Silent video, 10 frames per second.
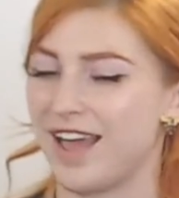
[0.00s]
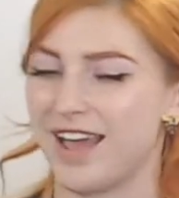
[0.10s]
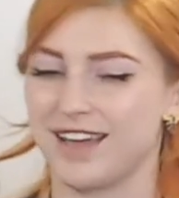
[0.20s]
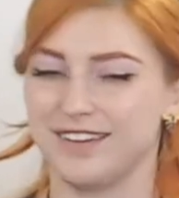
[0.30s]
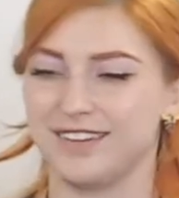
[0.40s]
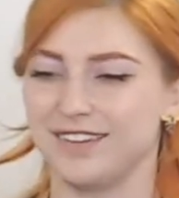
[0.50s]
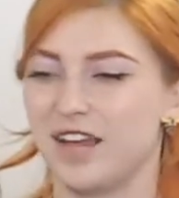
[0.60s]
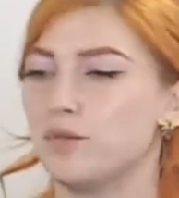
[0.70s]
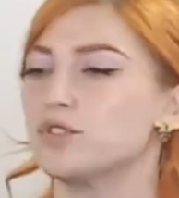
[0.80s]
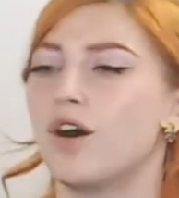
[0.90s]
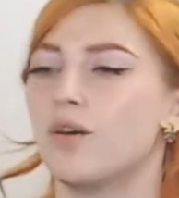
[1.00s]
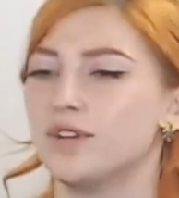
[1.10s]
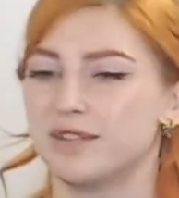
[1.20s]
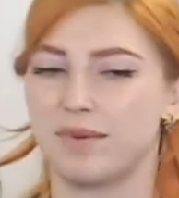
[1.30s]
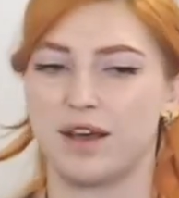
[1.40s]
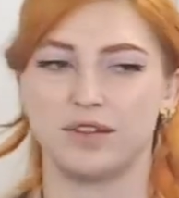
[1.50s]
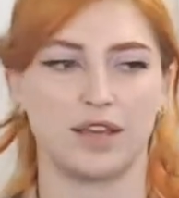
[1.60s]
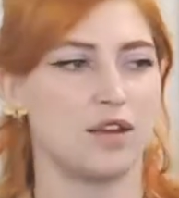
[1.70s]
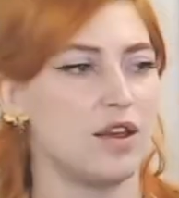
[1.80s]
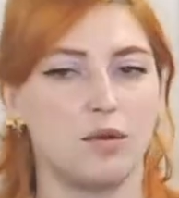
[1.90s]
And it was always about like,